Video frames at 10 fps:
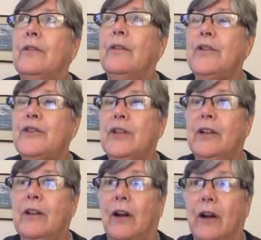
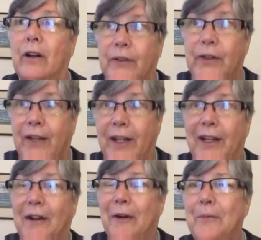Christian cult,
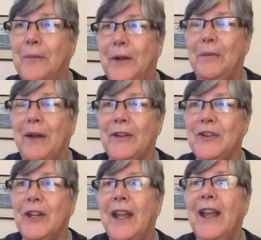you know, pretty
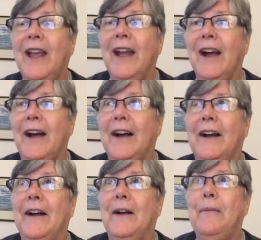much.
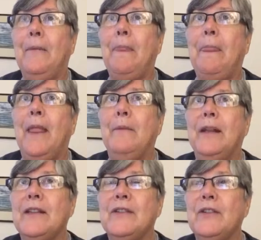
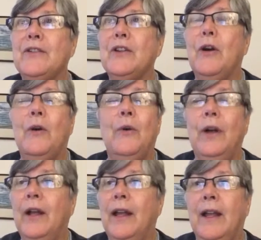Because there's no